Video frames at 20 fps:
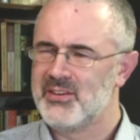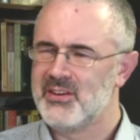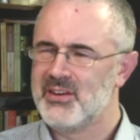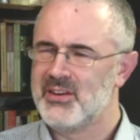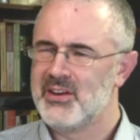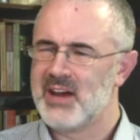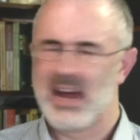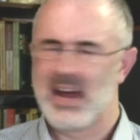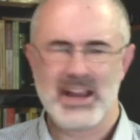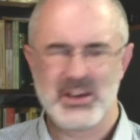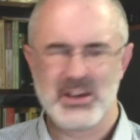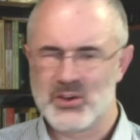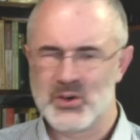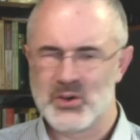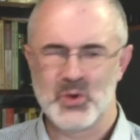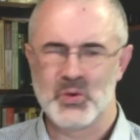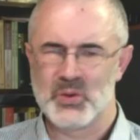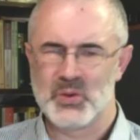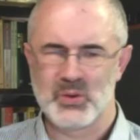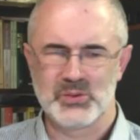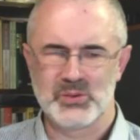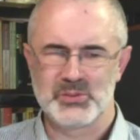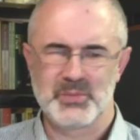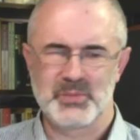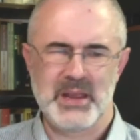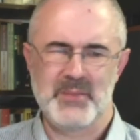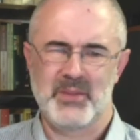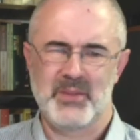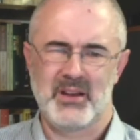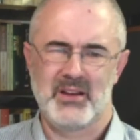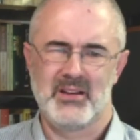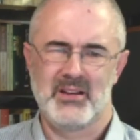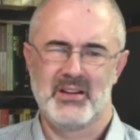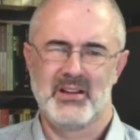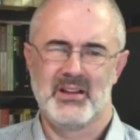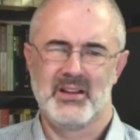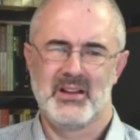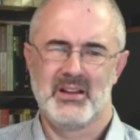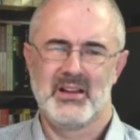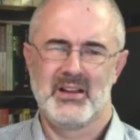I know those people
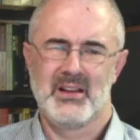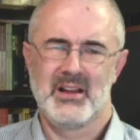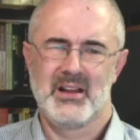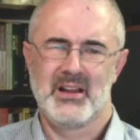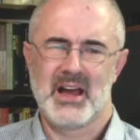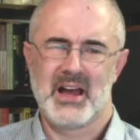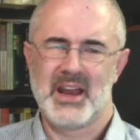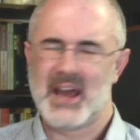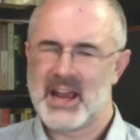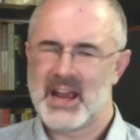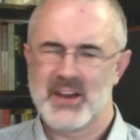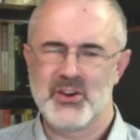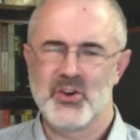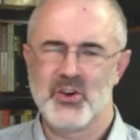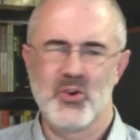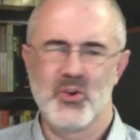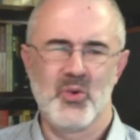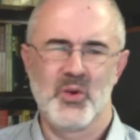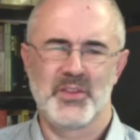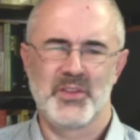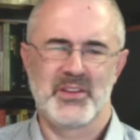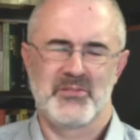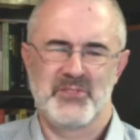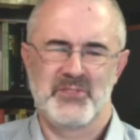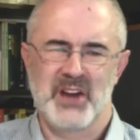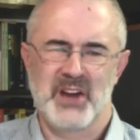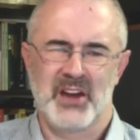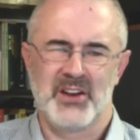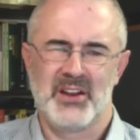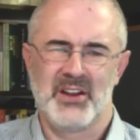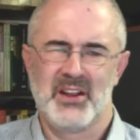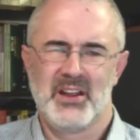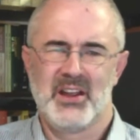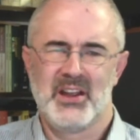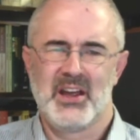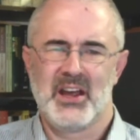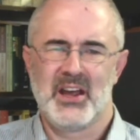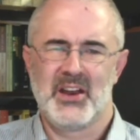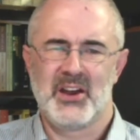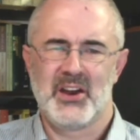and I know what they've done
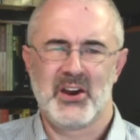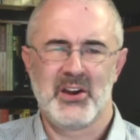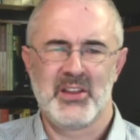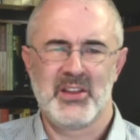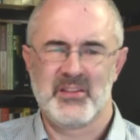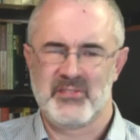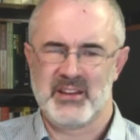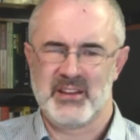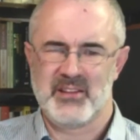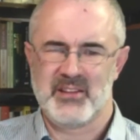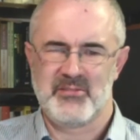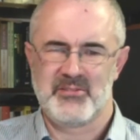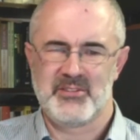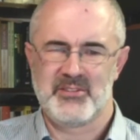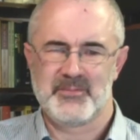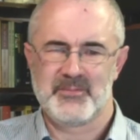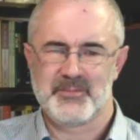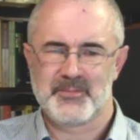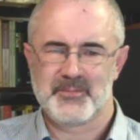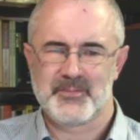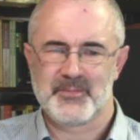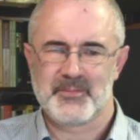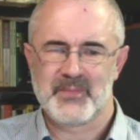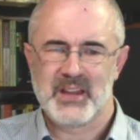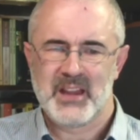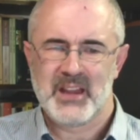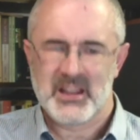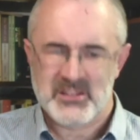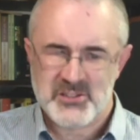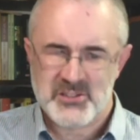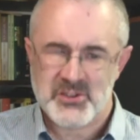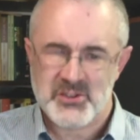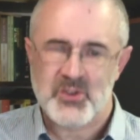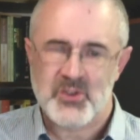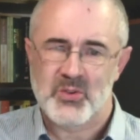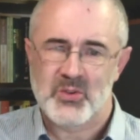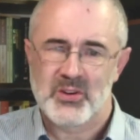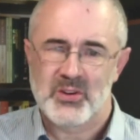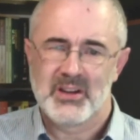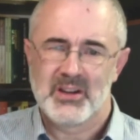and how they've lived." And
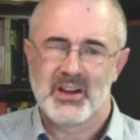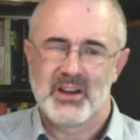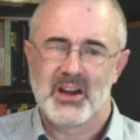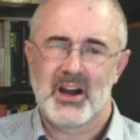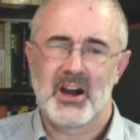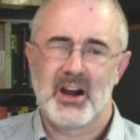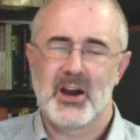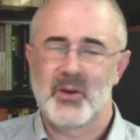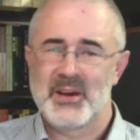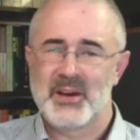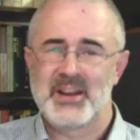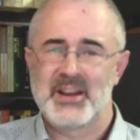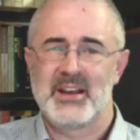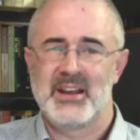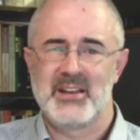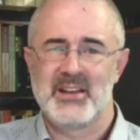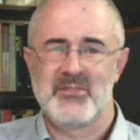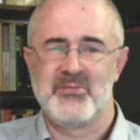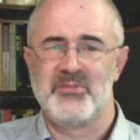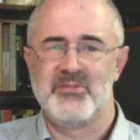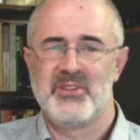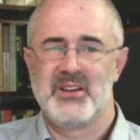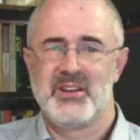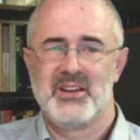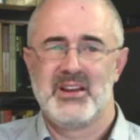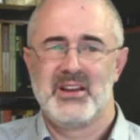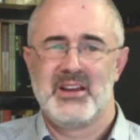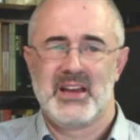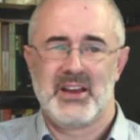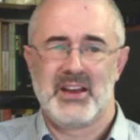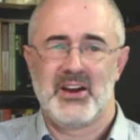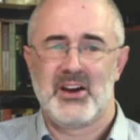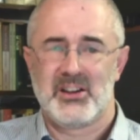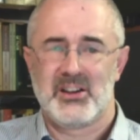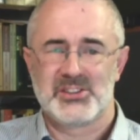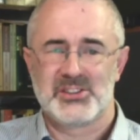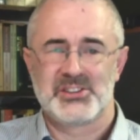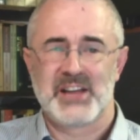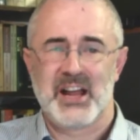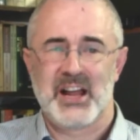so, how are we to live in a
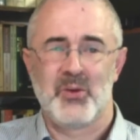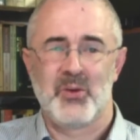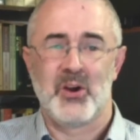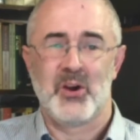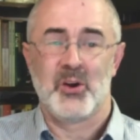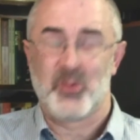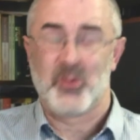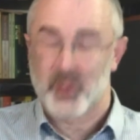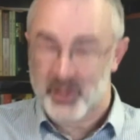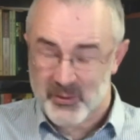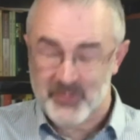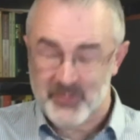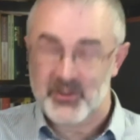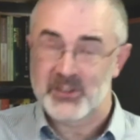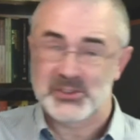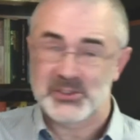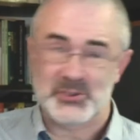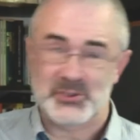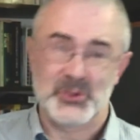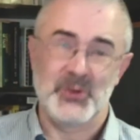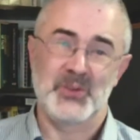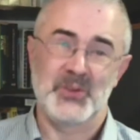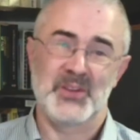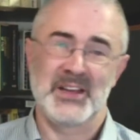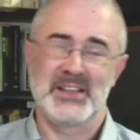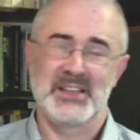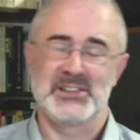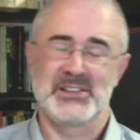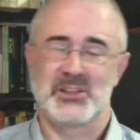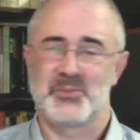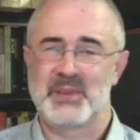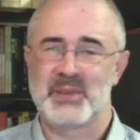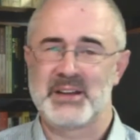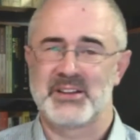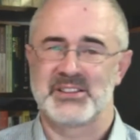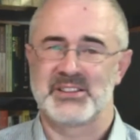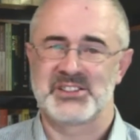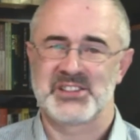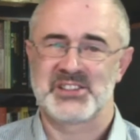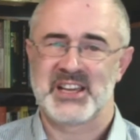hostile world? Well, the first two things that
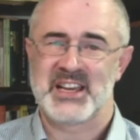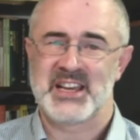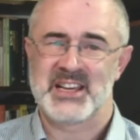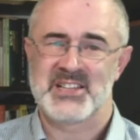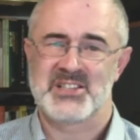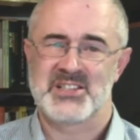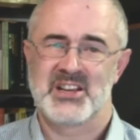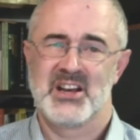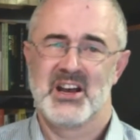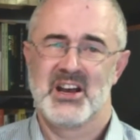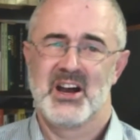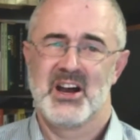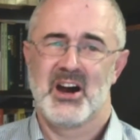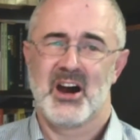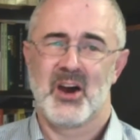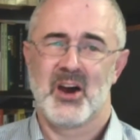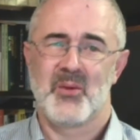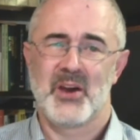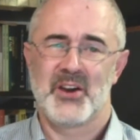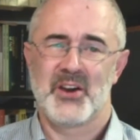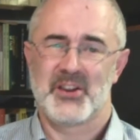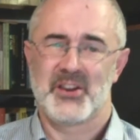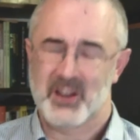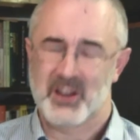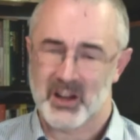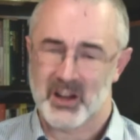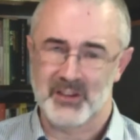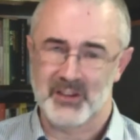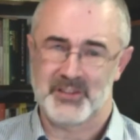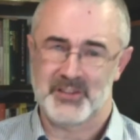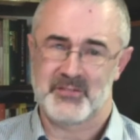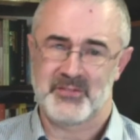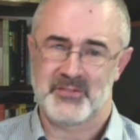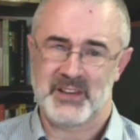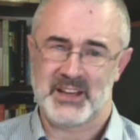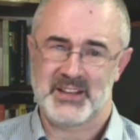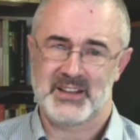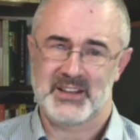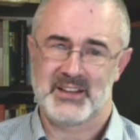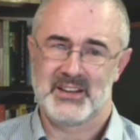Peter says are we are to cultivate